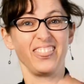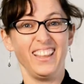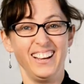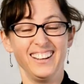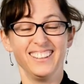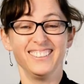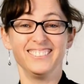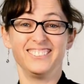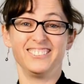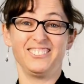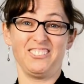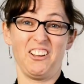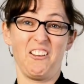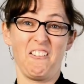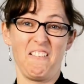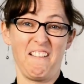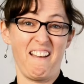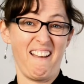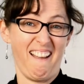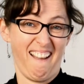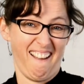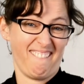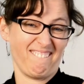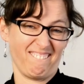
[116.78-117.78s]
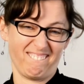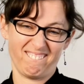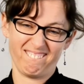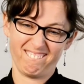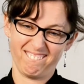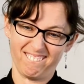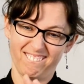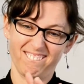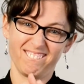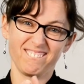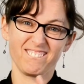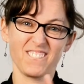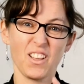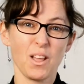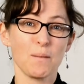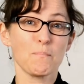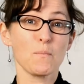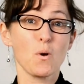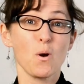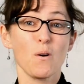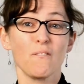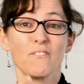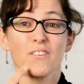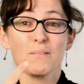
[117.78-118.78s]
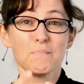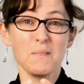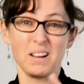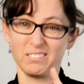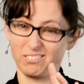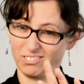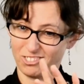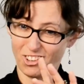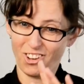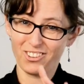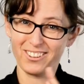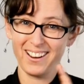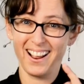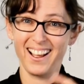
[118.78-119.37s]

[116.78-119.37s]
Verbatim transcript: You're welcome to contact us for more information.